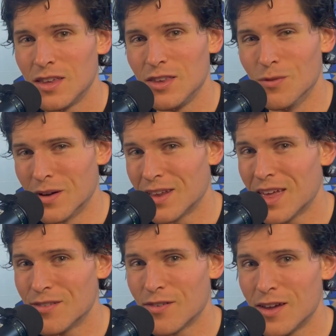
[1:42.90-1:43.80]
You want to
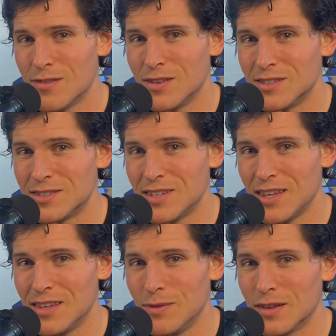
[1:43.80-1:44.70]
have vitamin
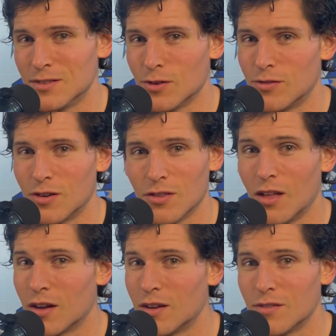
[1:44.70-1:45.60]
C because over a
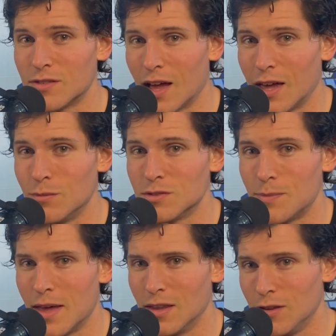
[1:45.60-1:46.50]
long enough time
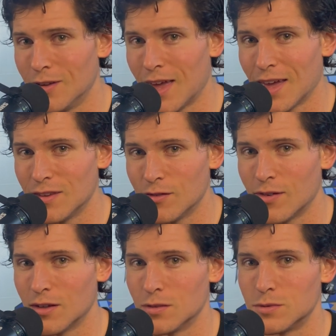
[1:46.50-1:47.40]
span, you can
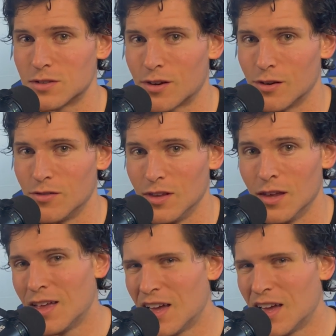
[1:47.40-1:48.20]
develop scurvy.